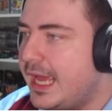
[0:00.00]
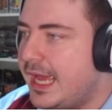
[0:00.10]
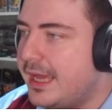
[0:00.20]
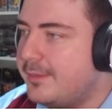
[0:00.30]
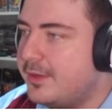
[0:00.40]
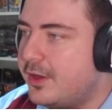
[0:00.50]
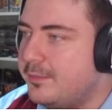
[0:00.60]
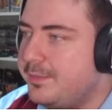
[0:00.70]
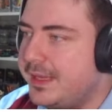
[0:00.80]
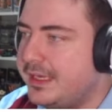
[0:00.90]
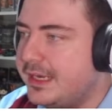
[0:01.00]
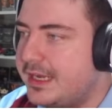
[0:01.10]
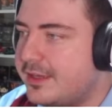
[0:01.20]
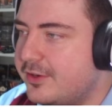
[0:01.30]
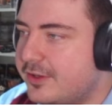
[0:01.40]
Um, compete at
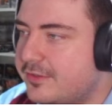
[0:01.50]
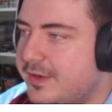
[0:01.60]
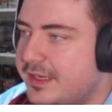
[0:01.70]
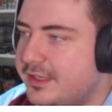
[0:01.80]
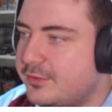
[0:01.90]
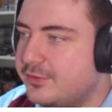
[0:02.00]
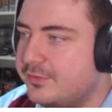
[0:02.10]
iconic venues,